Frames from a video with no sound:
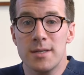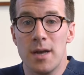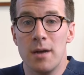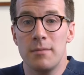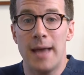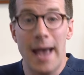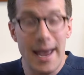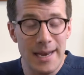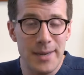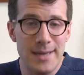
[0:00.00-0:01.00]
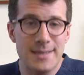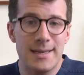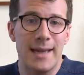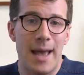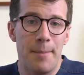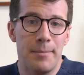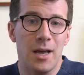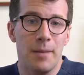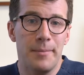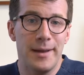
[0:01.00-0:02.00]
to know that any piercing can
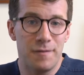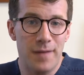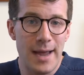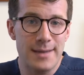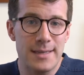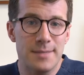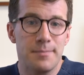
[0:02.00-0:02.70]
become infected.